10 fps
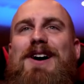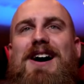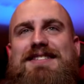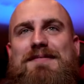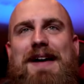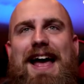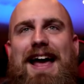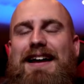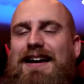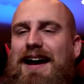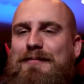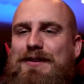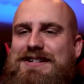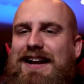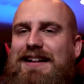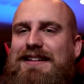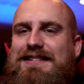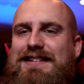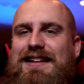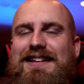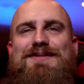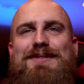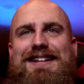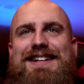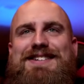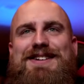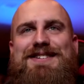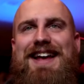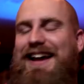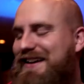Awesome. Hey, I appreciate it. That's uh, that's really nice of you to say.